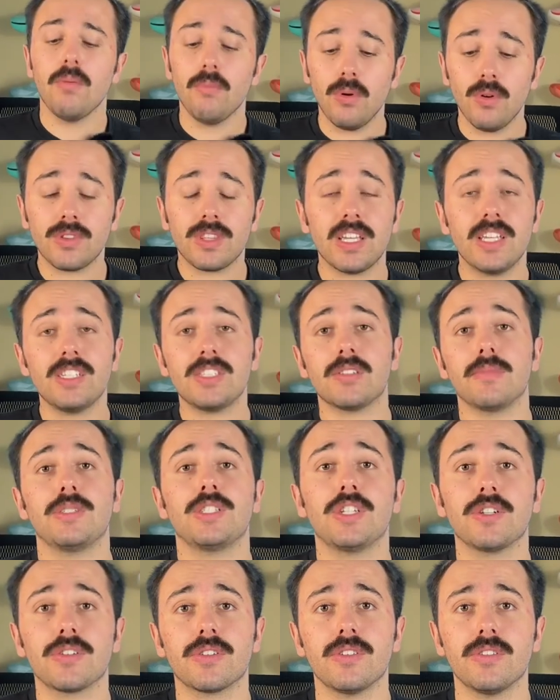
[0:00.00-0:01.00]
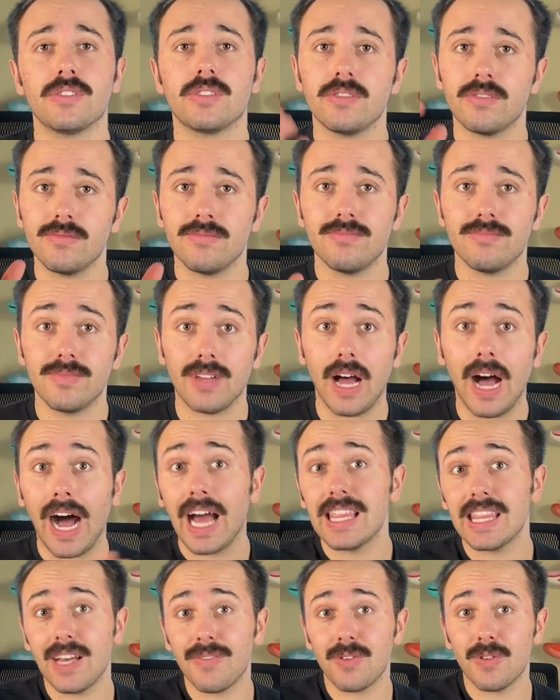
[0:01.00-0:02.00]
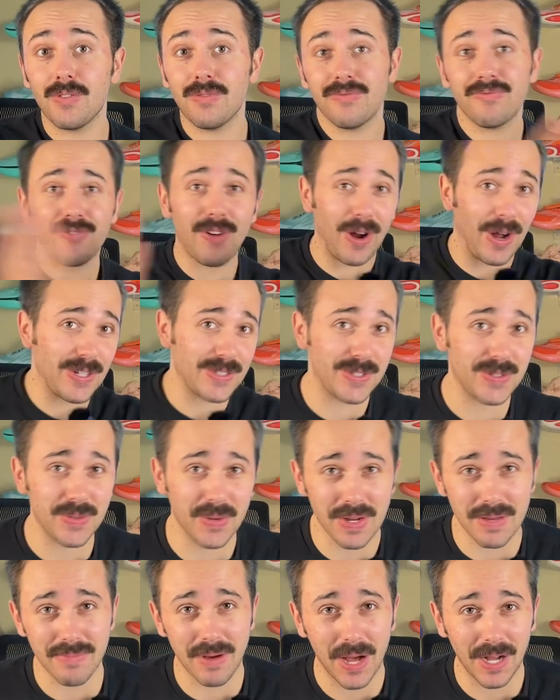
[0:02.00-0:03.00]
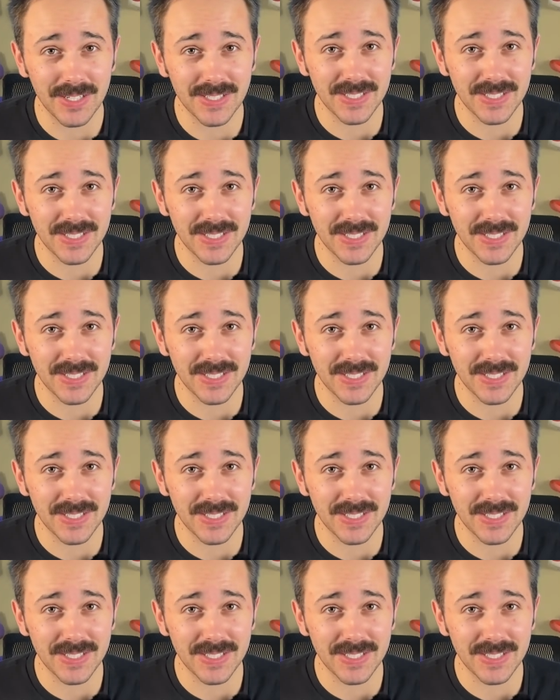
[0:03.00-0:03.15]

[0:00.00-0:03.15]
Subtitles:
But with these, the materials, high level for 120 bucks.